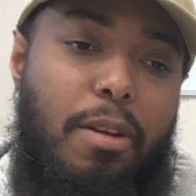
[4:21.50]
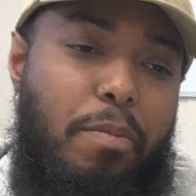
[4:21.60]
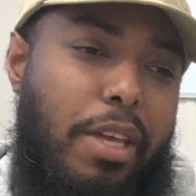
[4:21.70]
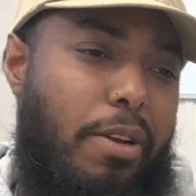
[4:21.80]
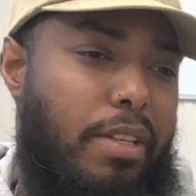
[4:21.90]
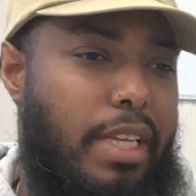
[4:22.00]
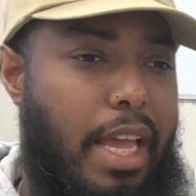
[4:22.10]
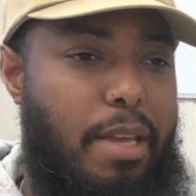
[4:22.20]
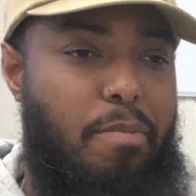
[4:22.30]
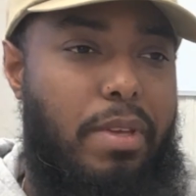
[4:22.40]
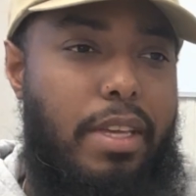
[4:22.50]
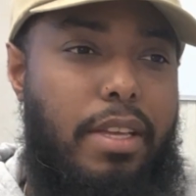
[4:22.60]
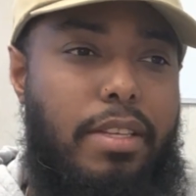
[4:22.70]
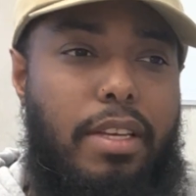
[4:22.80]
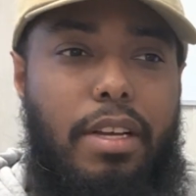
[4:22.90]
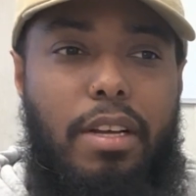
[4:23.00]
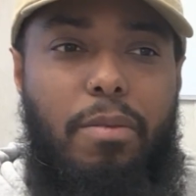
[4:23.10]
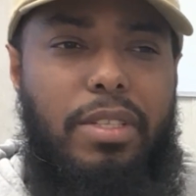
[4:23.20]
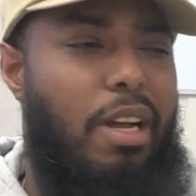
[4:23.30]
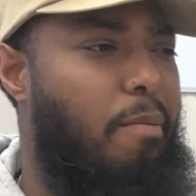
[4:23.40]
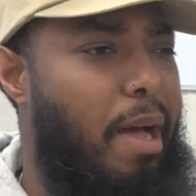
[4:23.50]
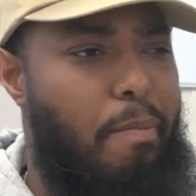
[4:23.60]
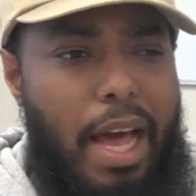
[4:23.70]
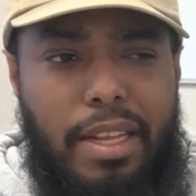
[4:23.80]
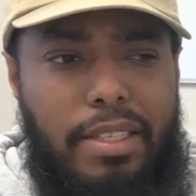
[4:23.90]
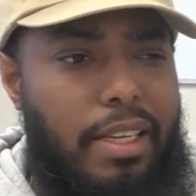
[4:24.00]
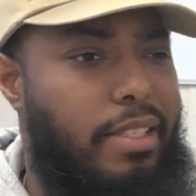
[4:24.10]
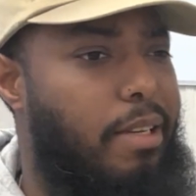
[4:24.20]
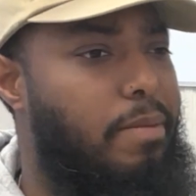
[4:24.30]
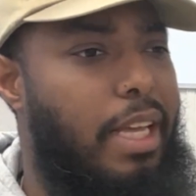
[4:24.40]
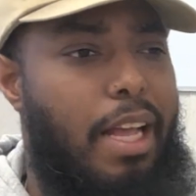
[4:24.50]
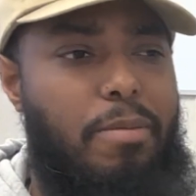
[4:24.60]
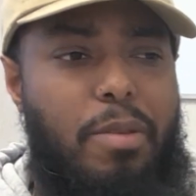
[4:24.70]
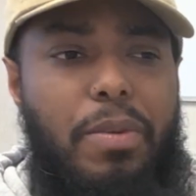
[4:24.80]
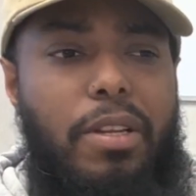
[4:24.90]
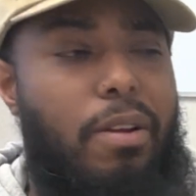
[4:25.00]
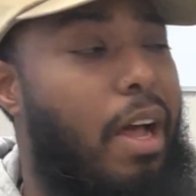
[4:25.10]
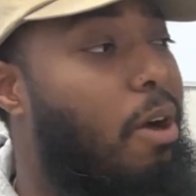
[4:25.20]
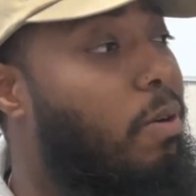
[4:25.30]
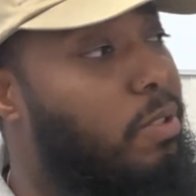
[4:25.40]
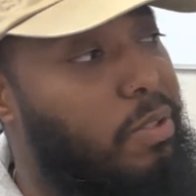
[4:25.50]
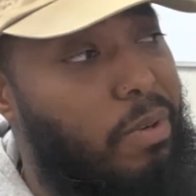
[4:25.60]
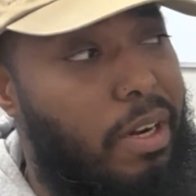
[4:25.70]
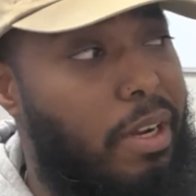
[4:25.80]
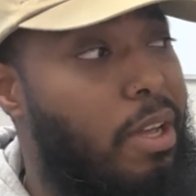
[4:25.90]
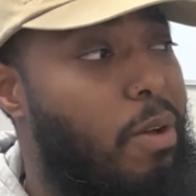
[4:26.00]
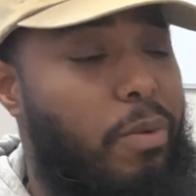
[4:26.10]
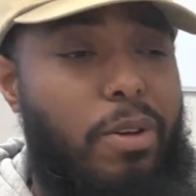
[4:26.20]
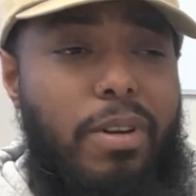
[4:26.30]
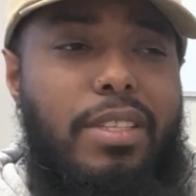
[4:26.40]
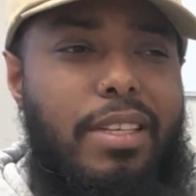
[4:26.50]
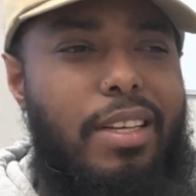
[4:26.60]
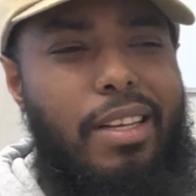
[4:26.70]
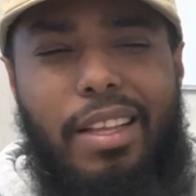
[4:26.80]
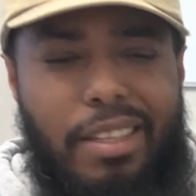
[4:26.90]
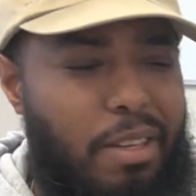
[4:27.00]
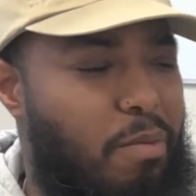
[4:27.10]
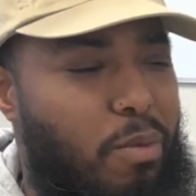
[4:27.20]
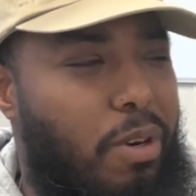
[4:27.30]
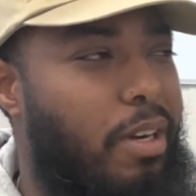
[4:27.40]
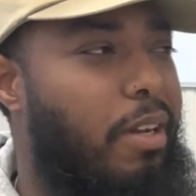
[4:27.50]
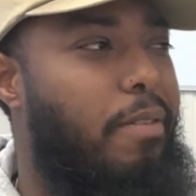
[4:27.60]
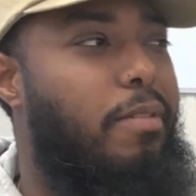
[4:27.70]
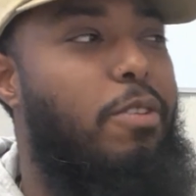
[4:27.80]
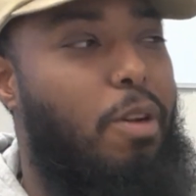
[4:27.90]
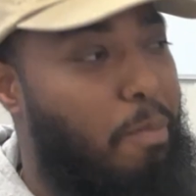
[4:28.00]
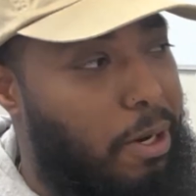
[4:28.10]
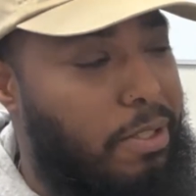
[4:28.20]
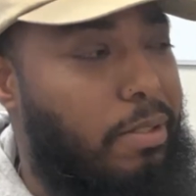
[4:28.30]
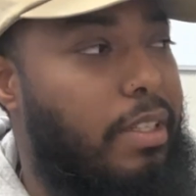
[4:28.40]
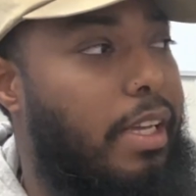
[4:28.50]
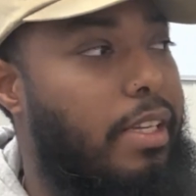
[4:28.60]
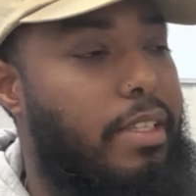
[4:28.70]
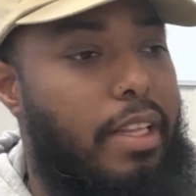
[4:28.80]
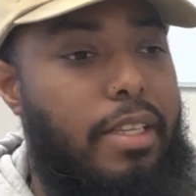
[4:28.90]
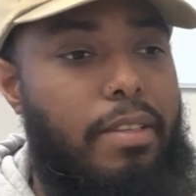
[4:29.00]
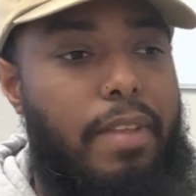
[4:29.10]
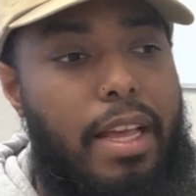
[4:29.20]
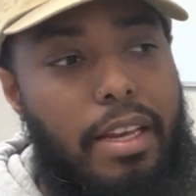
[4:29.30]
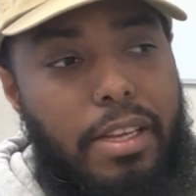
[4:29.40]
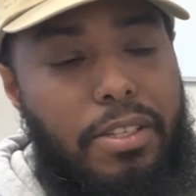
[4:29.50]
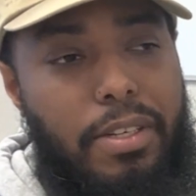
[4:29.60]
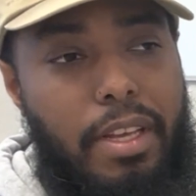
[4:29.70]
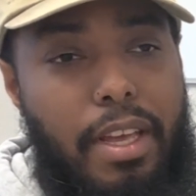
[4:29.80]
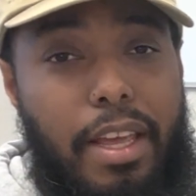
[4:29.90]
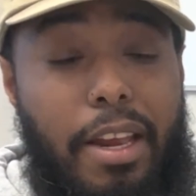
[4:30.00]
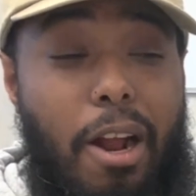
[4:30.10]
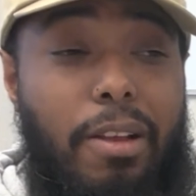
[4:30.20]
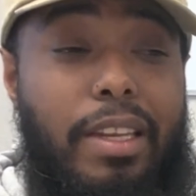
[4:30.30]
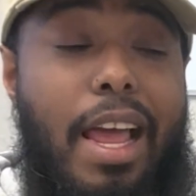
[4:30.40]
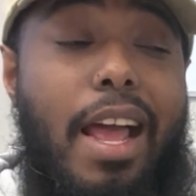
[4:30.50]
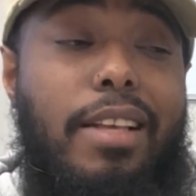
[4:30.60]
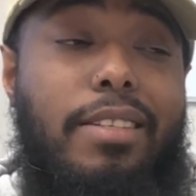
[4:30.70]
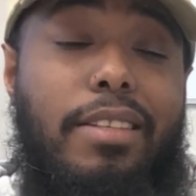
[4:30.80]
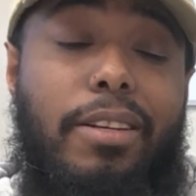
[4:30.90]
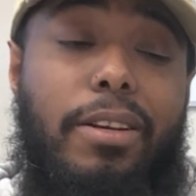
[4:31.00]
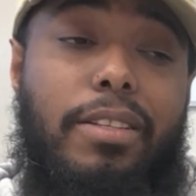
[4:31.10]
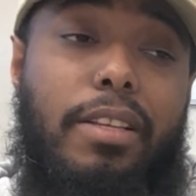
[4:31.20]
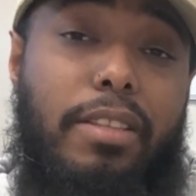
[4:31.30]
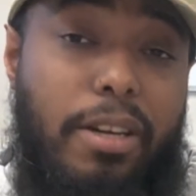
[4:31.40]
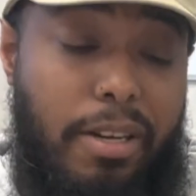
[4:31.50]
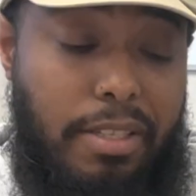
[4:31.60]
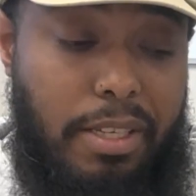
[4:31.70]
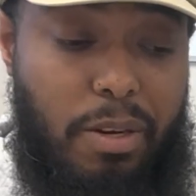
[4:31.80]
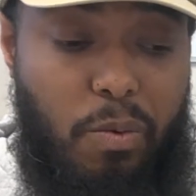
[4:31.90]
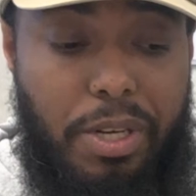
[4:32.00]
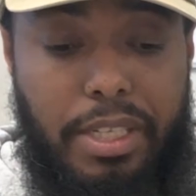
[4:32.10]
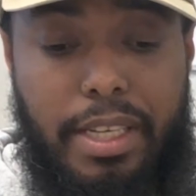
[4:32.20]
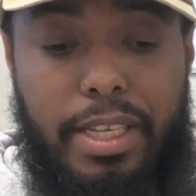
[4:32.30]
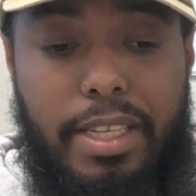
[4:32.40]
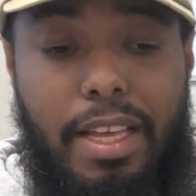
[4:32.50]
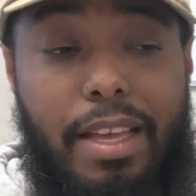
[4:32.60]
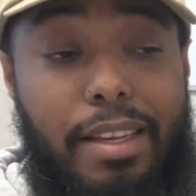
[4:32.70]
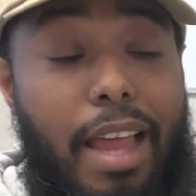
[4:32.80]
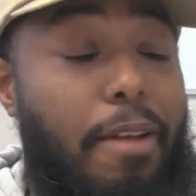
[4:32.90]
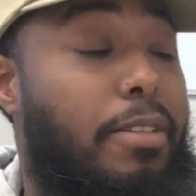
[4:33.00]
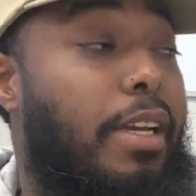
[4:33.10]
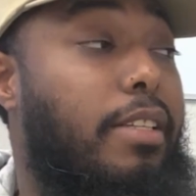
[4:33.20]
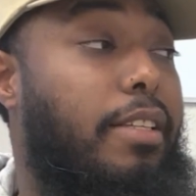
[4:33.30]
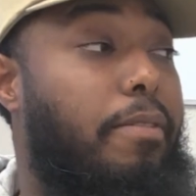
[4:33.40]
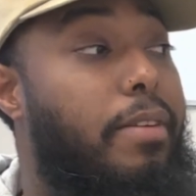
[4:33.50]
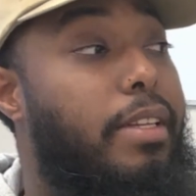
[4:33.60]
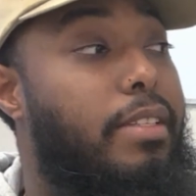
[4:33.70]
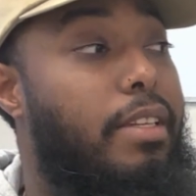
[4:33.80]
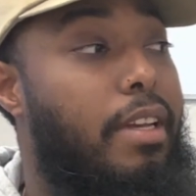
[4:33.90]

entertainment. We talk about politics sometimes, depending on how old you are. We go into a little more of, personal things and things of that nature. And our last tier is the third tier, which is life-changing events.